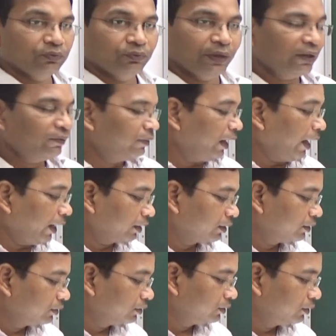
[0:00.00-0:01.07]
5 lakh,
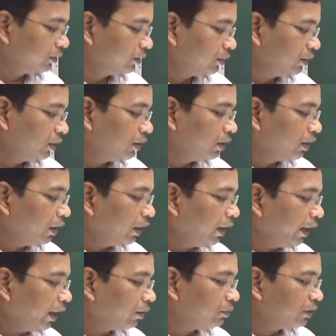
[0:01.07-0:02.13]

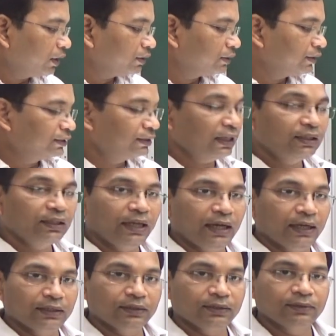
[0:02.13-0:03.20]
M dash 10 lakh.